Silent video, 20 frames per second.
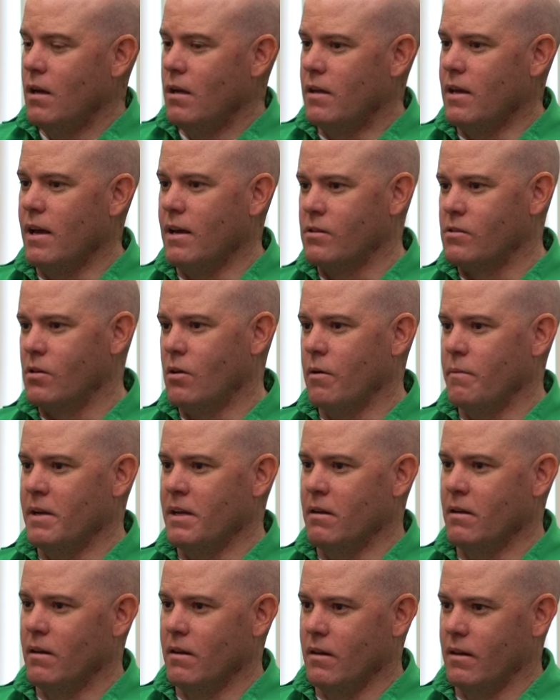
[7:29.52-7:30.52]
Yeah, so I
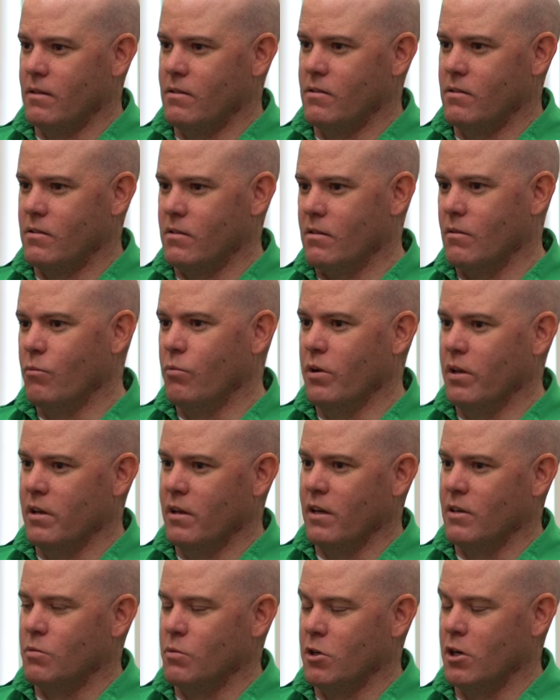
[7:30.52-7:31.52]
mean, it's
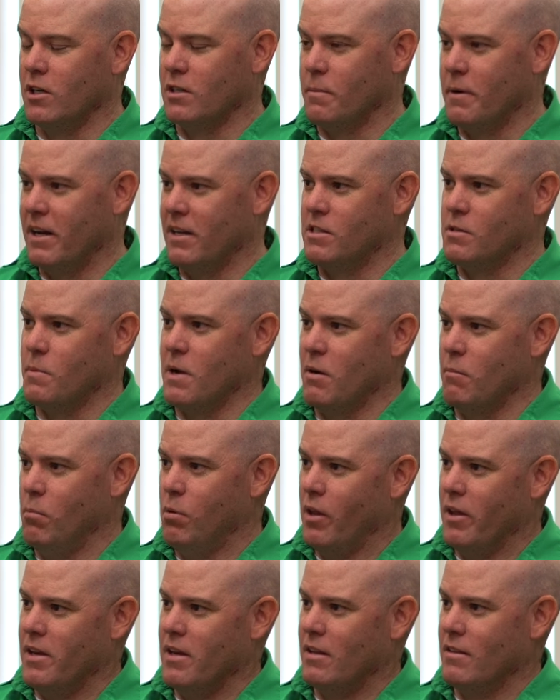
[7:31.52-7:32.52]
really like we talked about, it's about
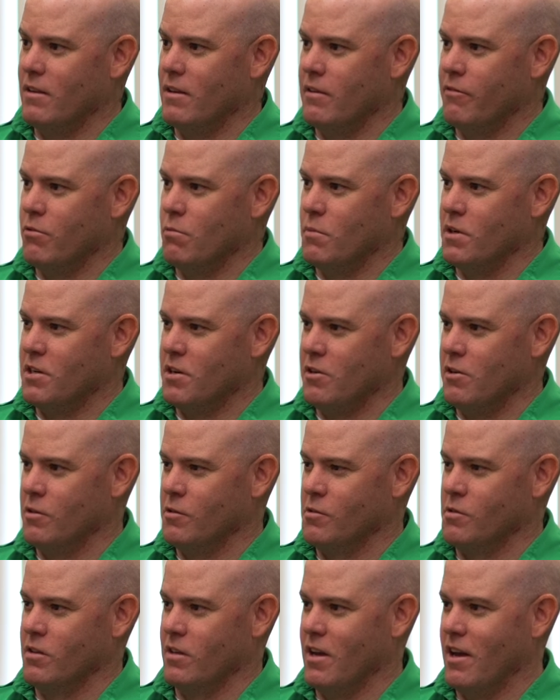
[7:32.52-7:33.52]
blending the different
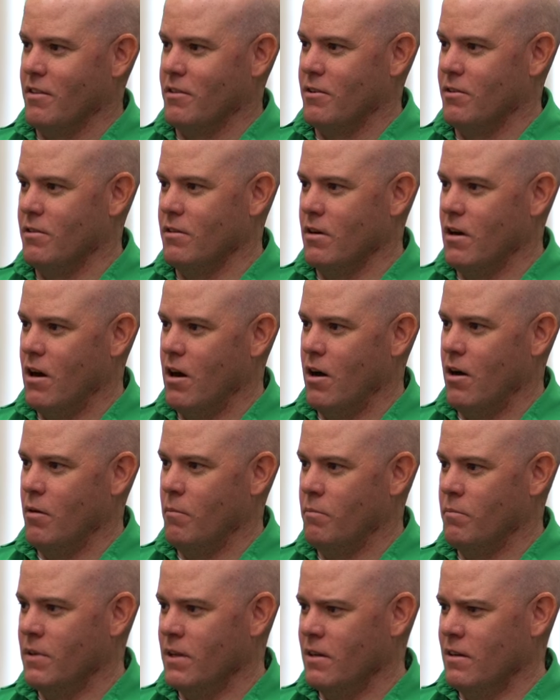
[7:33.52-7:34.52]
materials together.
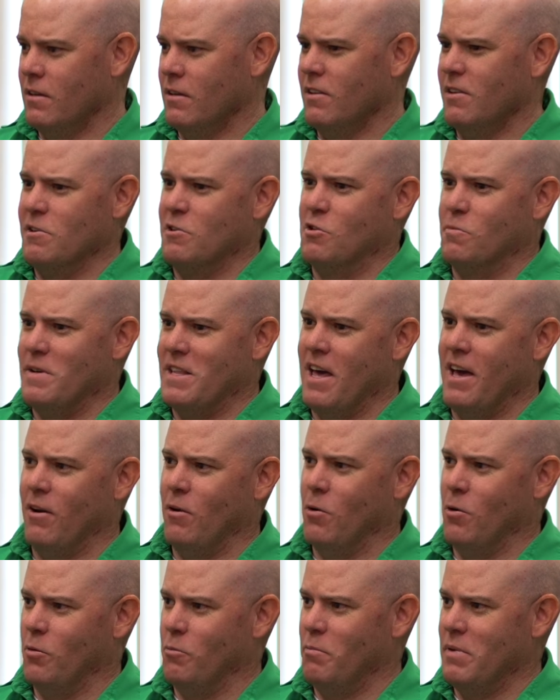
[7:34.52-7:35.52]
There used to be
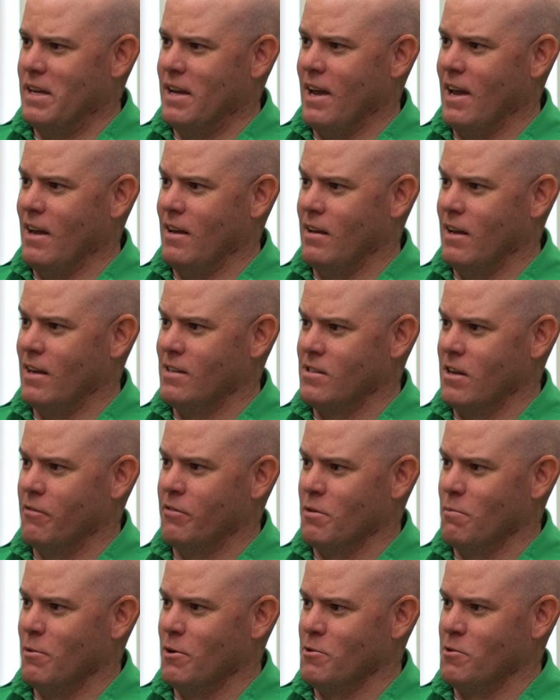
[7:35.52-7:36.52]
that old
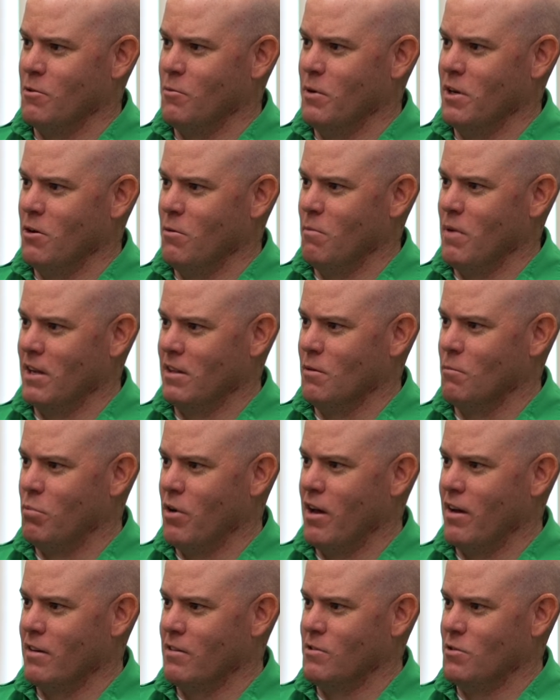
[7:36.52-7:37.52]
BASF commercial, we don't make the
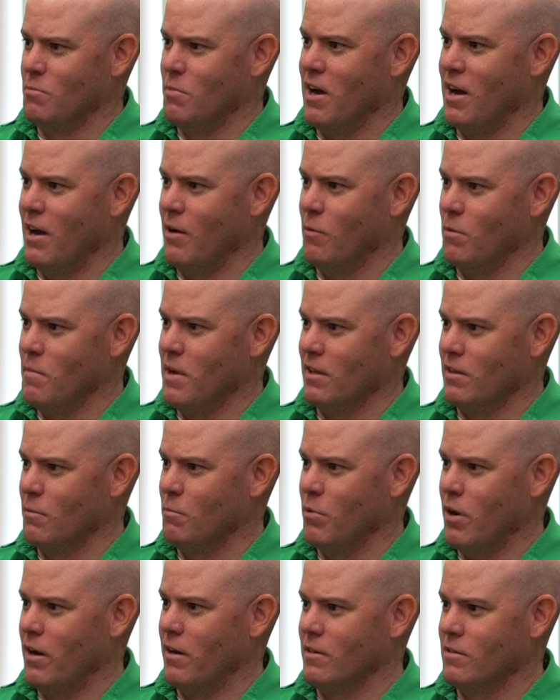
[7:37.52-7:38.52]
products you buy, we make the
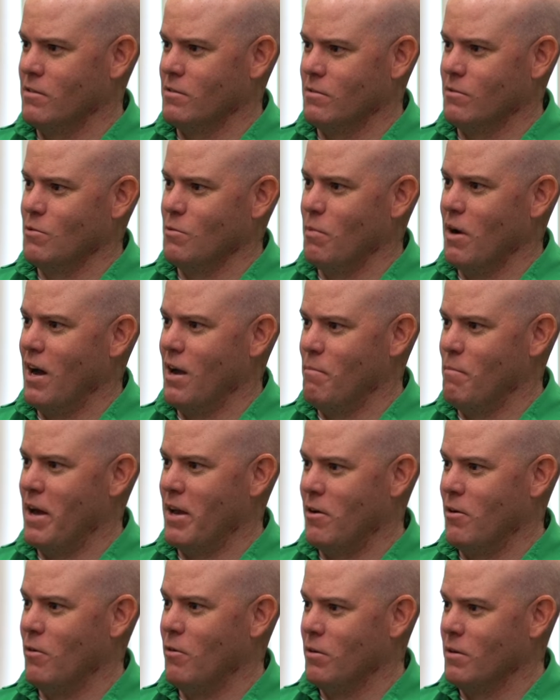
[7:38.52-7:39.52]
products you buy
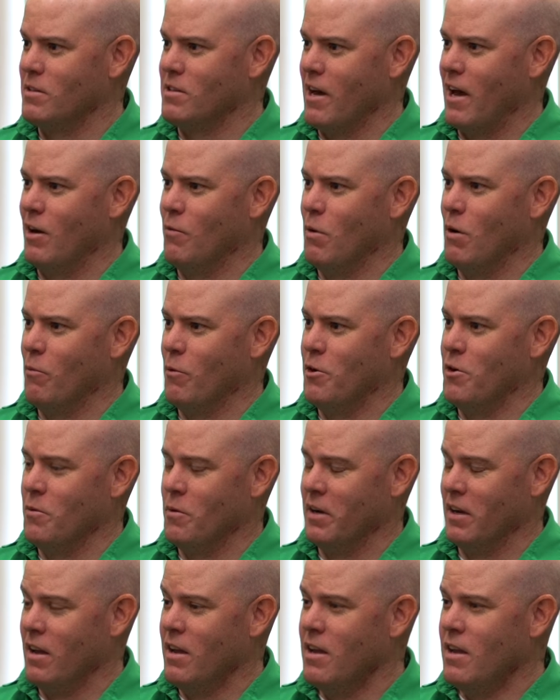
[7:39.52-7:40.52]
better. It's kind of what we're
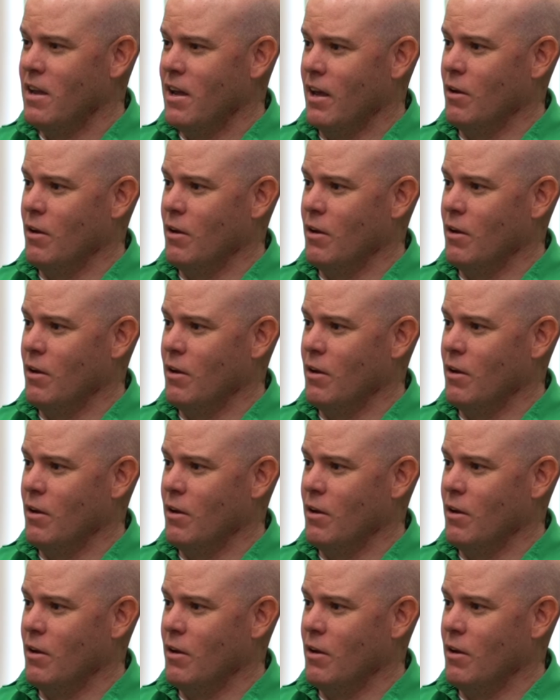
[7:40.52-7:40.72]
doing.